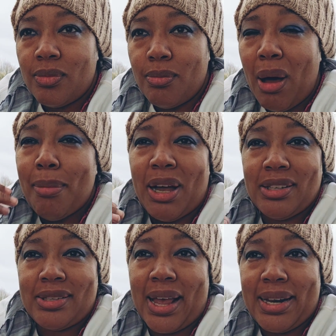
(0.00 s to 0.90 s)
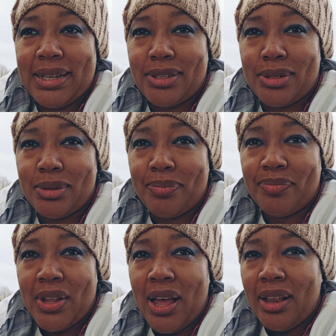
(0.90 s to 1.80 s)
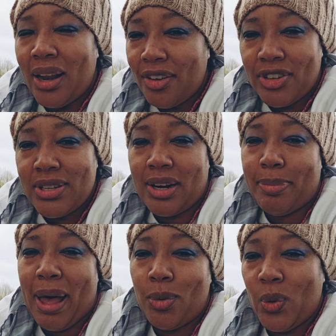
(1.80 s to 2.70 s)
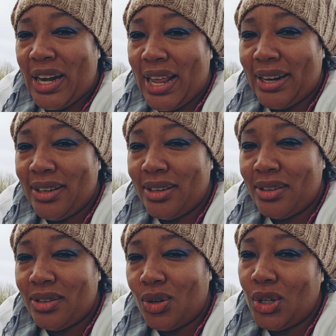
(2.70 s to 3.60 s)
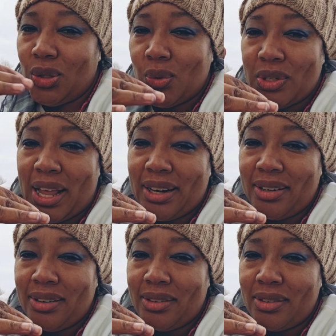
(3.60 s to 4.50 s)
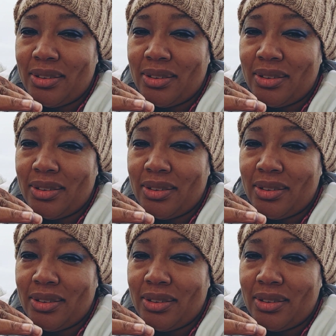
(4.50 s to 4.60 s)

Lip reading: my mindset is, life is not about winning or losing,